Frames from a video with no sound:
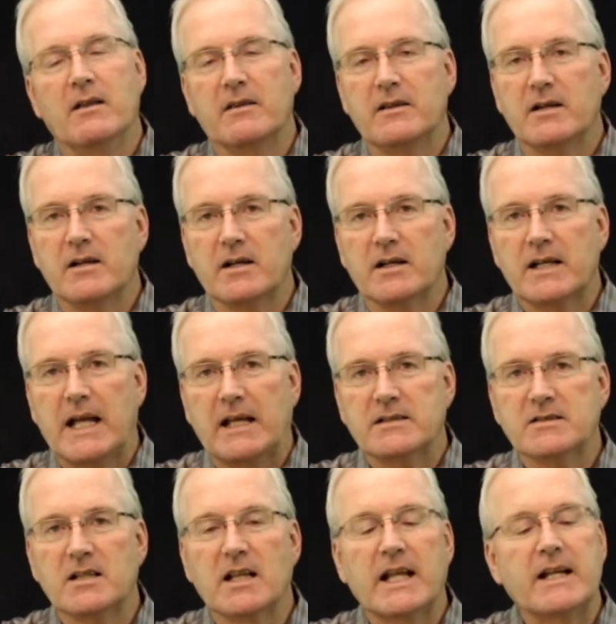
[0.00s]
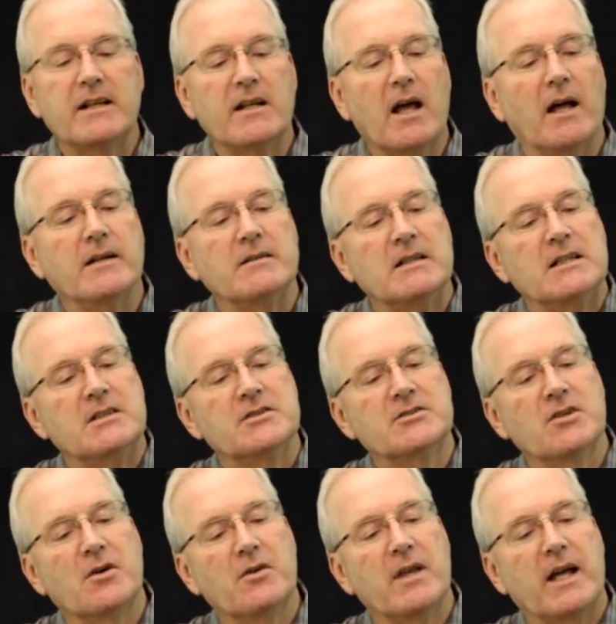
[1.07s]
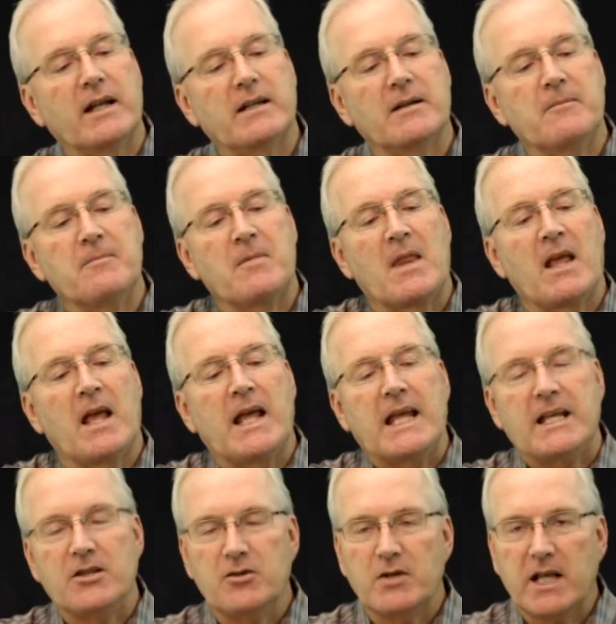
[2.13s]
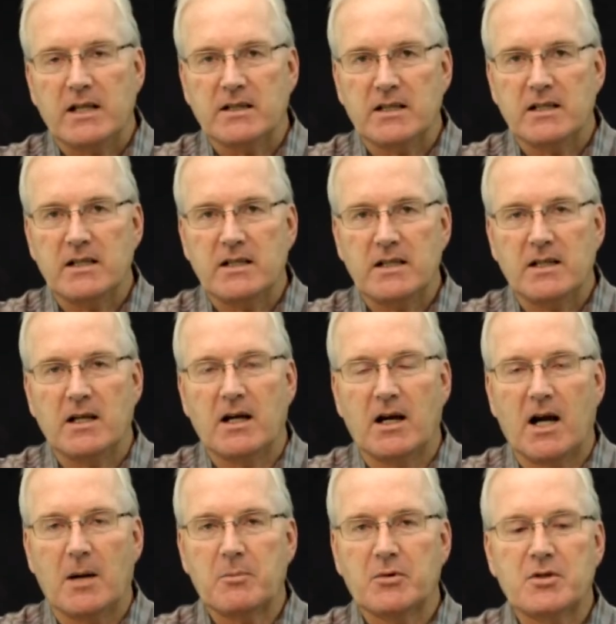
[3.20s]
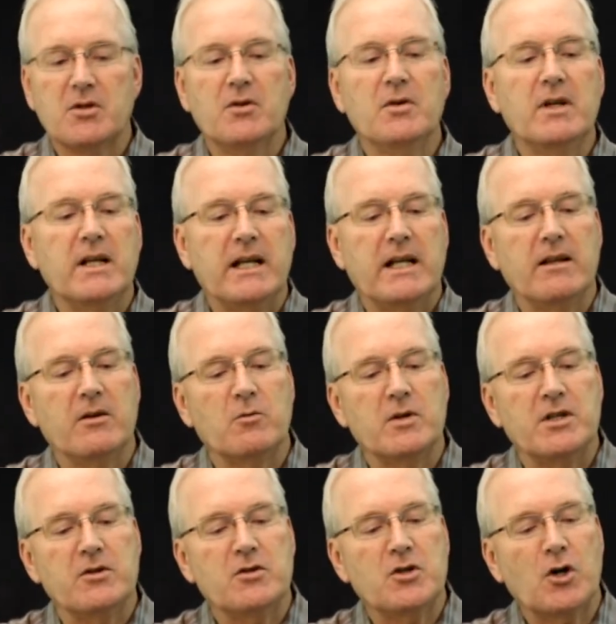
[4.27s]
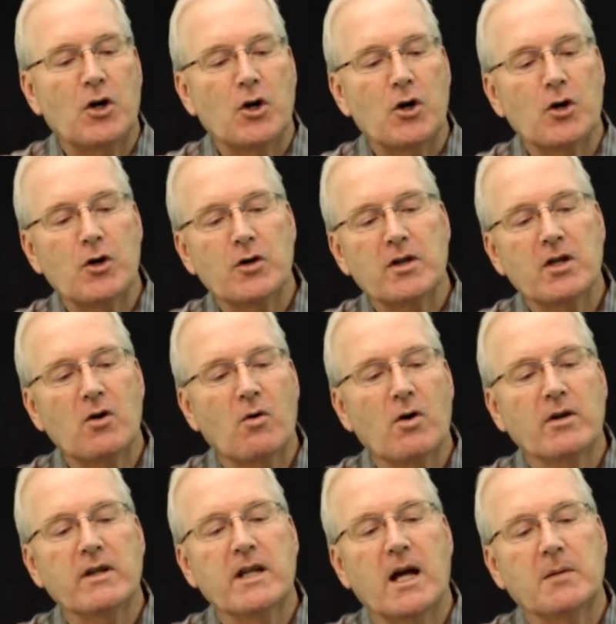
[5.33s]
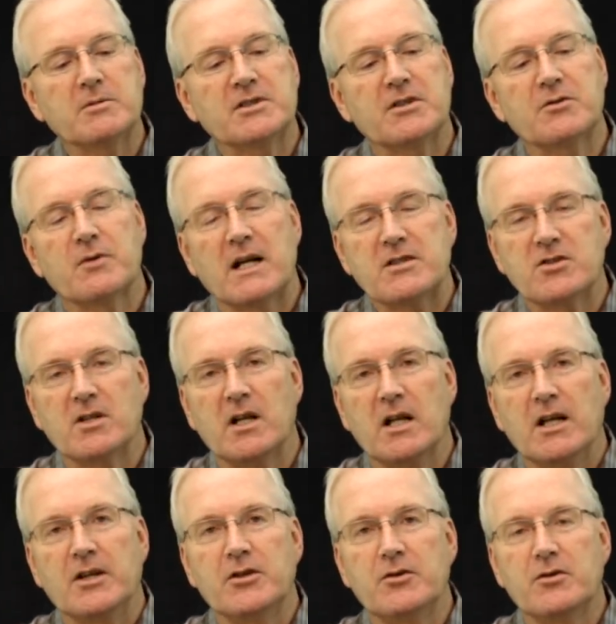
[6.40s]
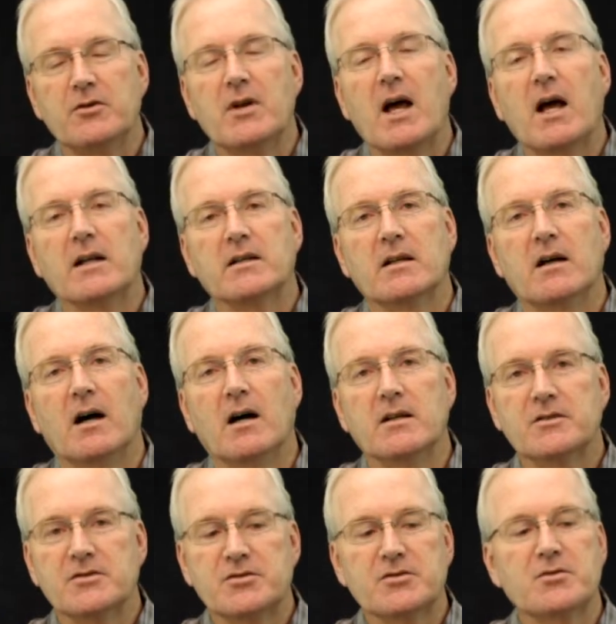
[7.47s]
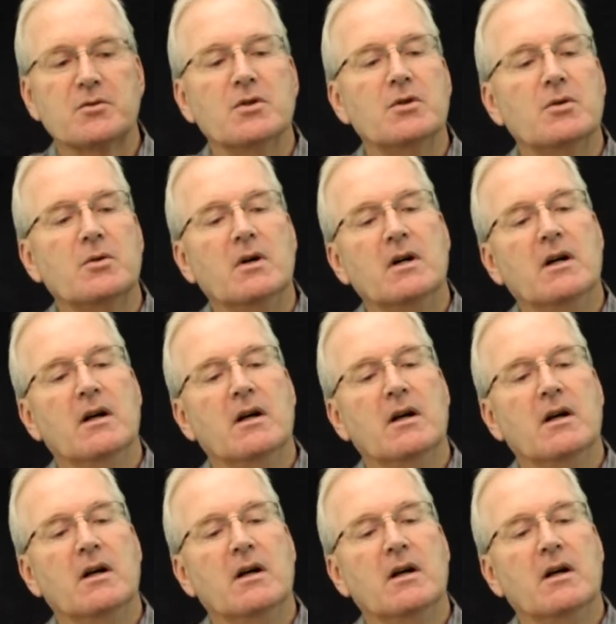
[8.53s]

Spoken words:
the castellated nut so that you get the opportunity that when you turn the gourd in the opposite direction, you do not unscrew